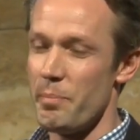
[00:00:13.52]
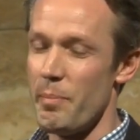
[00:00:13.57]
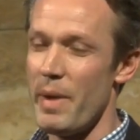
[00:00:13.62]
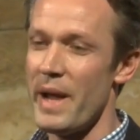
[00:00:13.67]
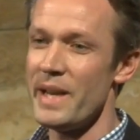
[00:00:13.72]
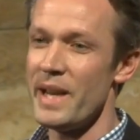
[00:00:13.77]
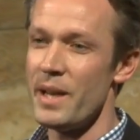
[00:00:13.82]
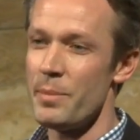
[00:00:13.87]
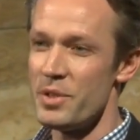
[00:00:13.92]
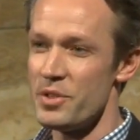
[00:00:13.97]

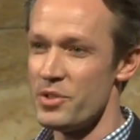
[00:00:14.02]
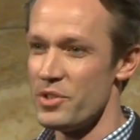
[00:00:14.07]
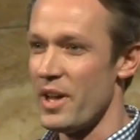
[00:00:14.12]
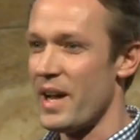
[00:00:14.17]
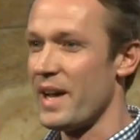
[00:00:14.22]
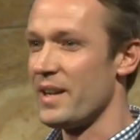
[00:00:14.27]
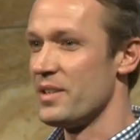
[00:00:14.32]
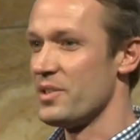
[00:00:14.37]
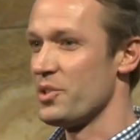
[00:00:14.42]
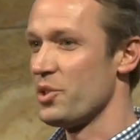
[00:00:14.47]
My name is
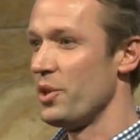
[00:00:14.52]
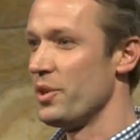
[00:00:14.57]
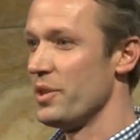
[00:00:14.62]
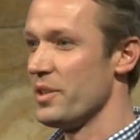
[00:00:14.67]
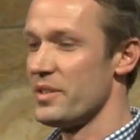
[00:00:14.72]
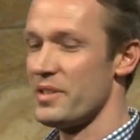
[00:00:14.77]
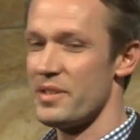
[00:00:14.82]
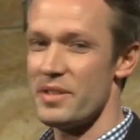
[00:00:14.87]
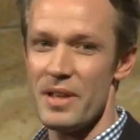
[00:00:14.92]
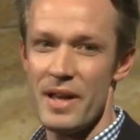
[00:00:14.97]
Johannes
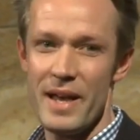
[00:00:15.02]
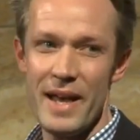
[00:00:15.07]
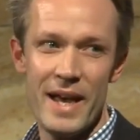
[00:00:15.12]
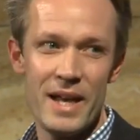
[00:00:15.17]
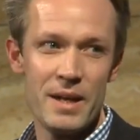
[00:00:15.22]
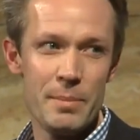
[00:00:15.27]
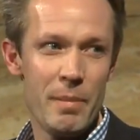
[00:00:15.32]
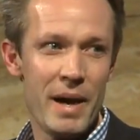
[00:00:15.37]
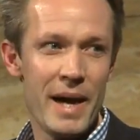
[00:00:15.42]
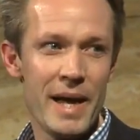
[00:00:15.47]
Luetz,
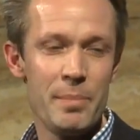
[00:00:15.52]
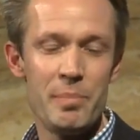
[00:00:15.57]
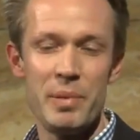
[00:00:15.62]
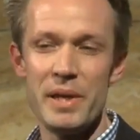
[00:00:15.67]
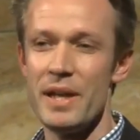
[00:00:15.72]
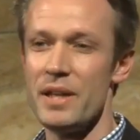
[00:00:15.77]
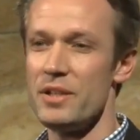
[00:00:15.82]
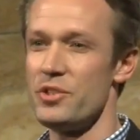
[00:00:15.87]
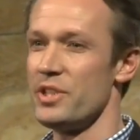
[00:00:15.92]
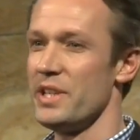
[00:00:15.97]
and my
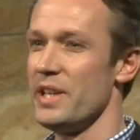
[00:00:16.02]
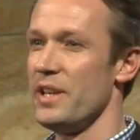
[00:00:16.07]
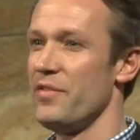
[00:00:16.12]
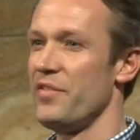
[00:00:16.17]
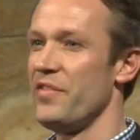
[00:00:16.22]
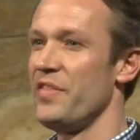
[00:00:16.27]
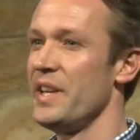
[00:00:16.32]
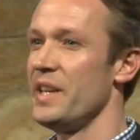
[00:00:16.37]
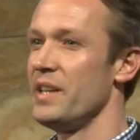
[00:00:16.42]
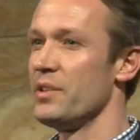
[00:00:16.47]
PhD
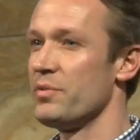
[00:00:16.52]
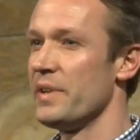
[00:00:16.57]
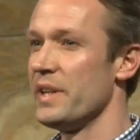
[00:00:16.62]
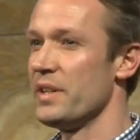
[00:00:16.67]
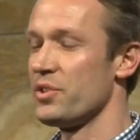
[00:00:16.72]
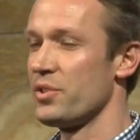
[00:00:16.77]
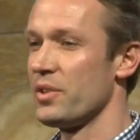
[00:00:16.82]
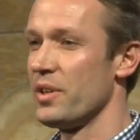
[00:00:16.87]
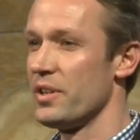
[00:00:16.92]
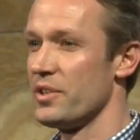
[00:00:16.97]
field
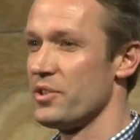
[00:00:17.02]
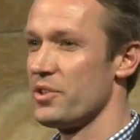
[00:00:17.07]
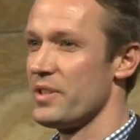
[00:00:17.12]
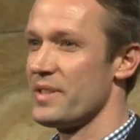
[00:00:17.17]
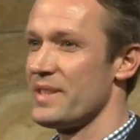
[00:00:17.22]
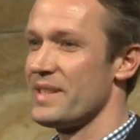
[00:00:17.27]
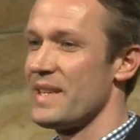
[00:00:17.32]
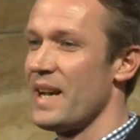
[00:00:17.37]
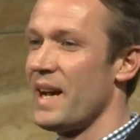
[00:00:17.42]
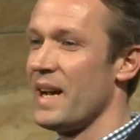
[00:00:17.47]
research
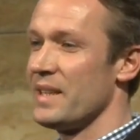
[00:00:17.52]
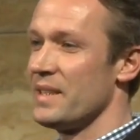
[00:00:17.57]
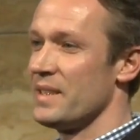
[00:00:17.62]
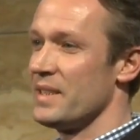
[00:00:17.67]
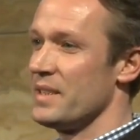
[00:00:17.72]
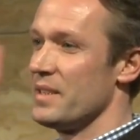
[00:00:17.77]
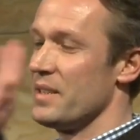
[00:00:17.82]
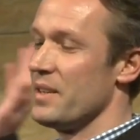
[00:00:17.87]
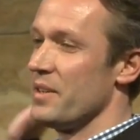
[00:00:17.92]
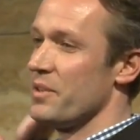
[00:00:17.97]

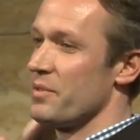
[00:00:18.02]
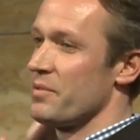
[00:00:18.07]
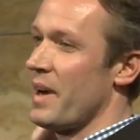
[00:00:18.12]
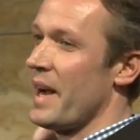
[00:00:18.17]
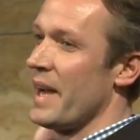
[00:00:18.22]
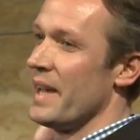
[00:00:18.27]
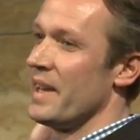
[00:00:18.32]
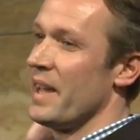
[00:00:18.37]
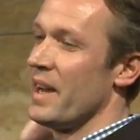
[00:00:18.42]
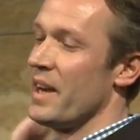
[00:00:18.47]
started right